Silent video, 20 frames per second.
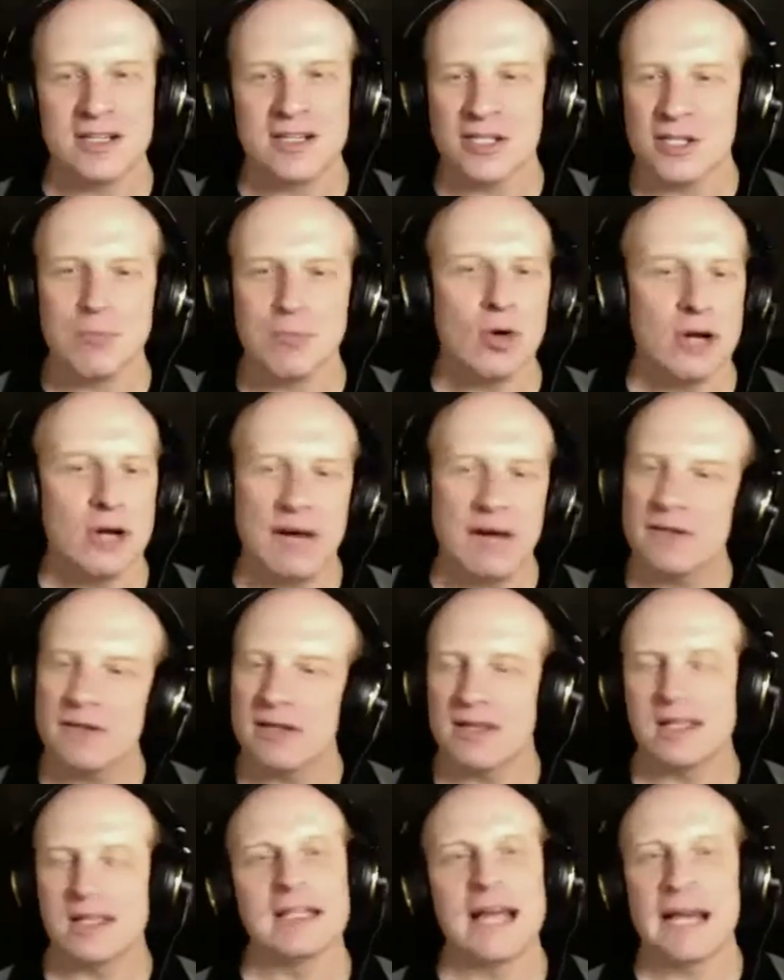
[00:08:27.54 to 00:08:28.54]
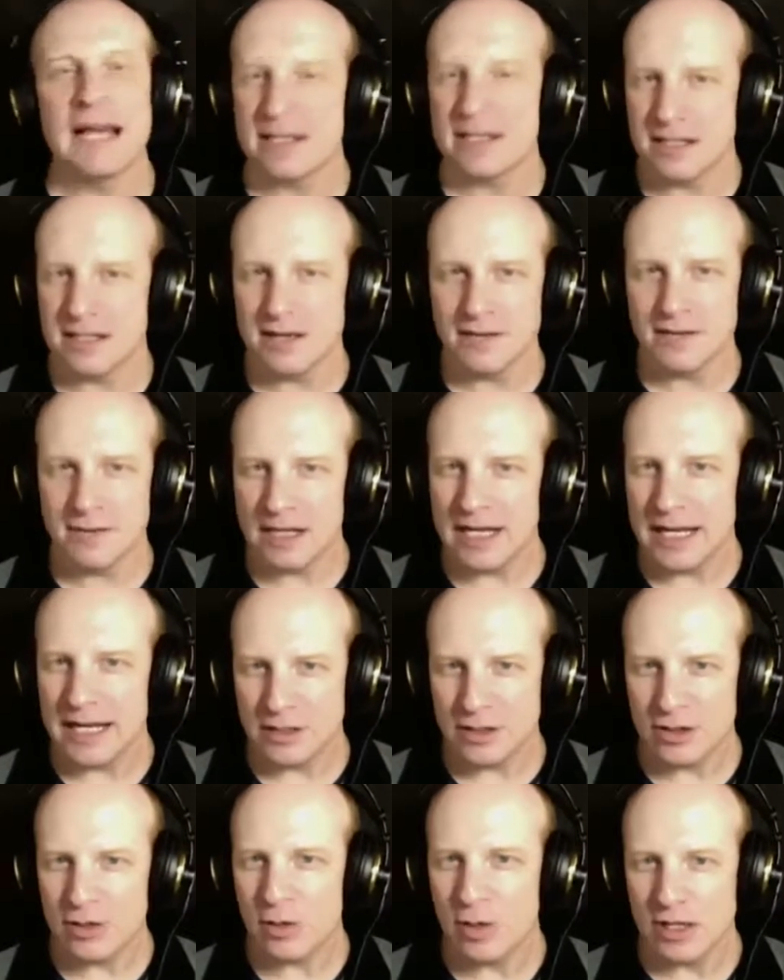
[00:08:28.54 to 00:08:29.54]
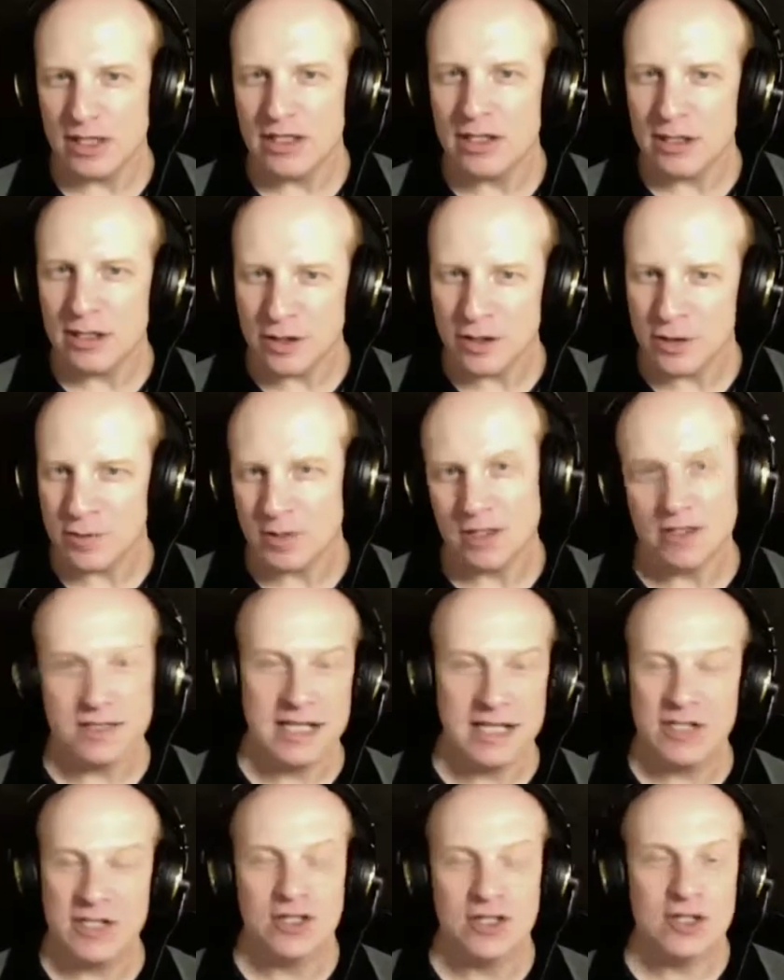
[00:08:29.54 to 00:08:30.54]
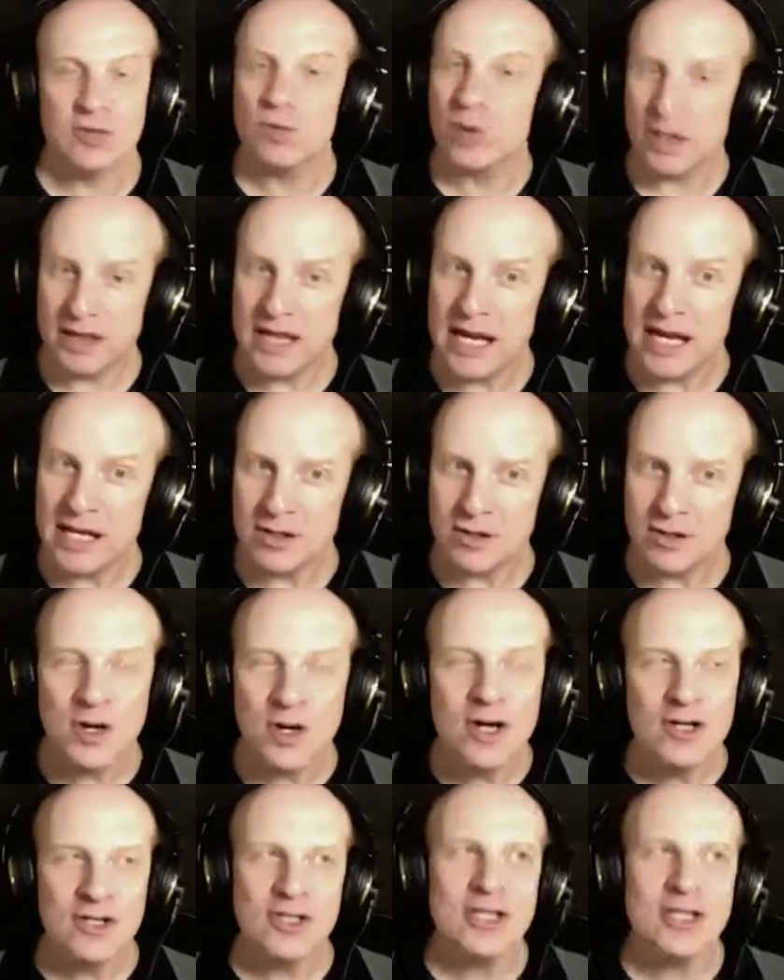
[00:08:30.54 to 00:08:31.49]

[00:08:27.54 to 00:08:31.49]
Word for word: support everything legacy for the next twenty years because that's just what they do. So